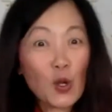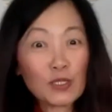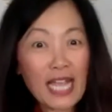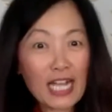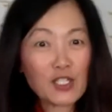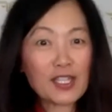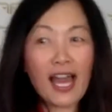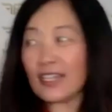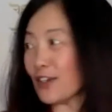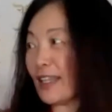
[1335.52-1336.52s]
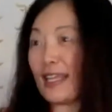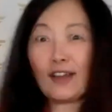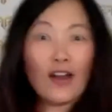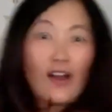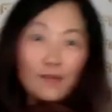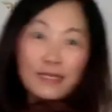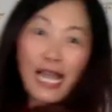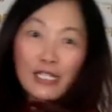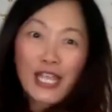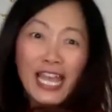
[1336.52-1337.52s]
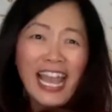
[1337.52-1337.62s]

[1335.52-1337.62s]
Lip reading: Don't touch that. You're like, oh, I'm touching.